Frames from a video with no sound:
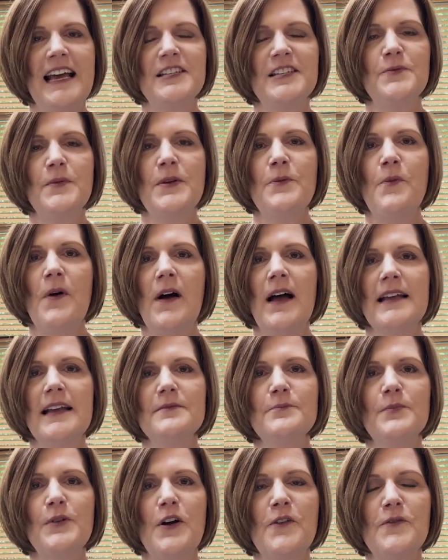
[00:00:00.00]
As we
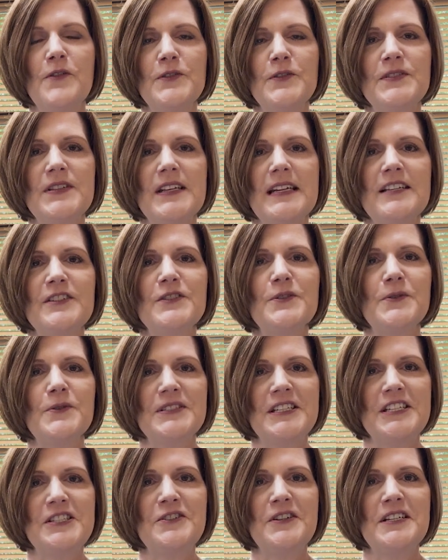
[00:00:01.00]
want Provo City School
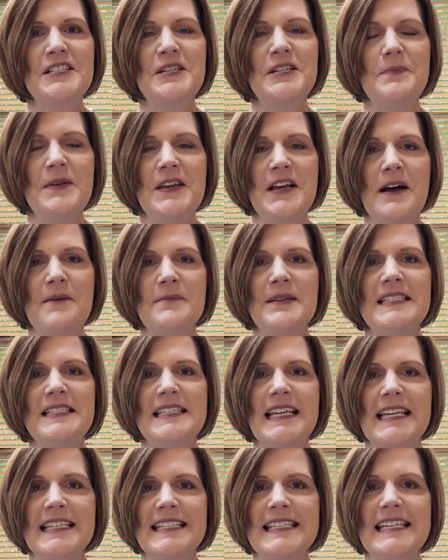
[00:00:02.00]
District to become a
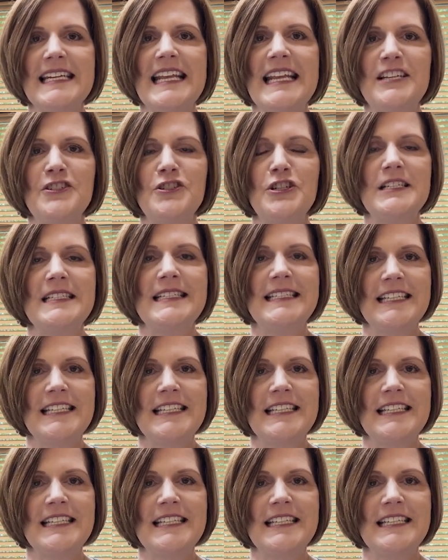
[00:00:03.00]
destination